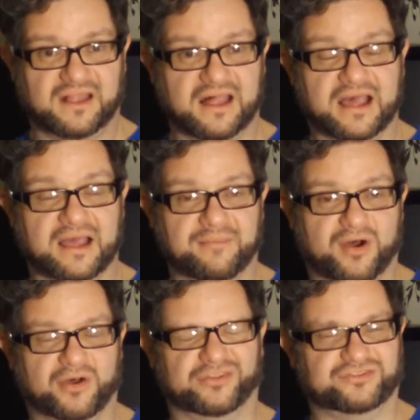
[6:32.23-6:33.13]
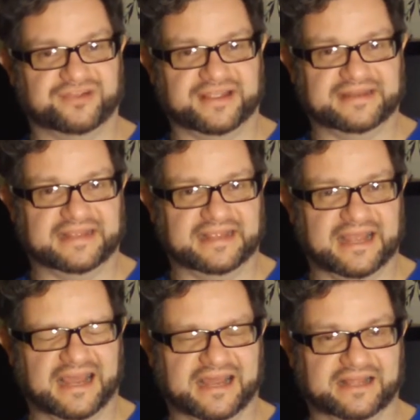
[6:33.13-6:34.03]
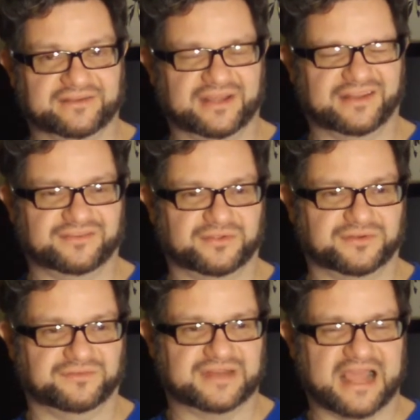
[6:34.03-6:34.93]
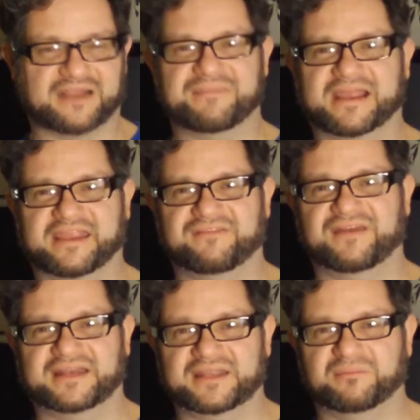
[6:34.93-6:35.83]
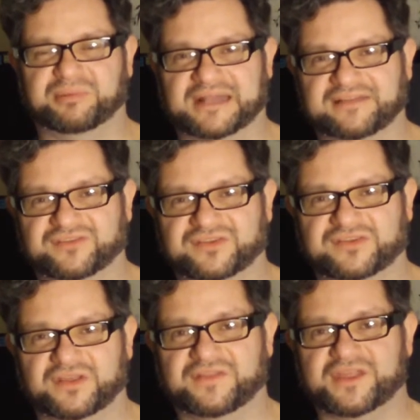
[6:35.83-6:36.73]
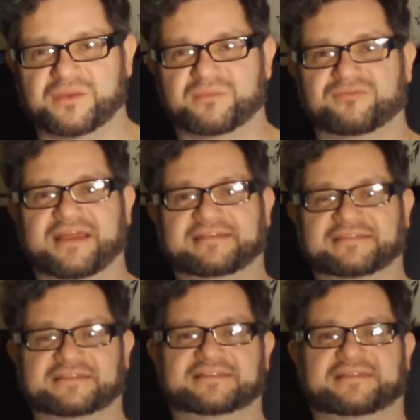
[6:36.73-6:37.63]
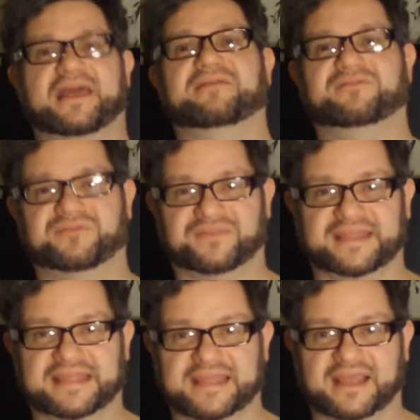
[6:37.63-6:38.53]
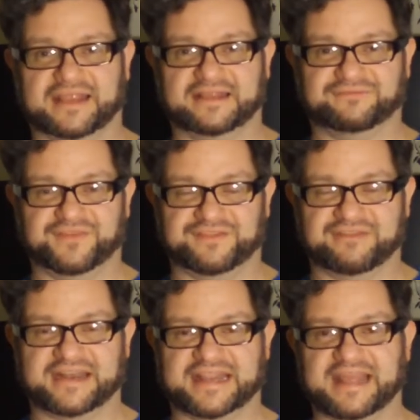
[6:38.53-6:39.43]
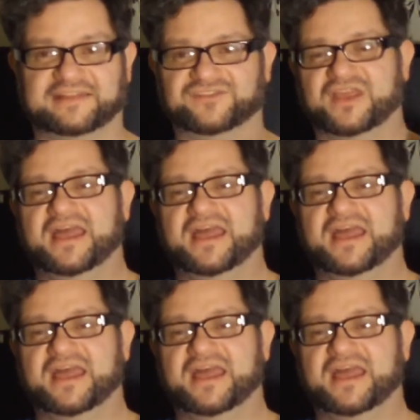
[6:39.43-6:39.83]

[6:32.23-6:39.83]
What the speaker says: horse trading and sort of dark Machiavellian plans to turn the human race into slaves for the renegades.